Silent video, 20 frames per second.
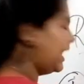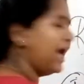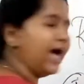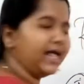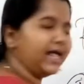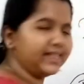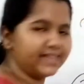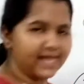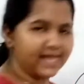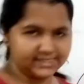
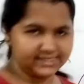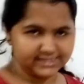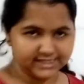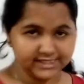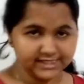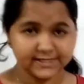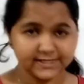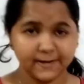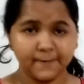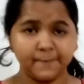and that is
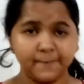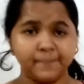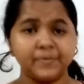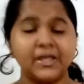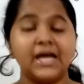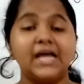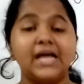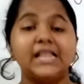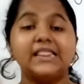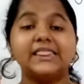
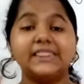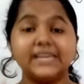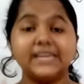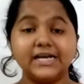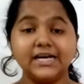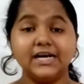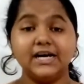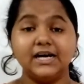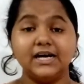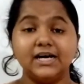
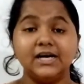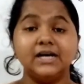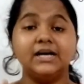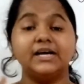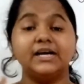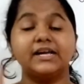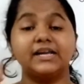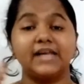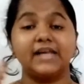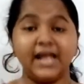the
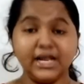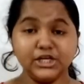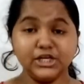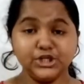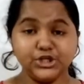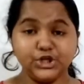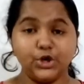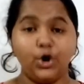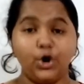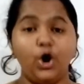
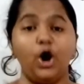ratio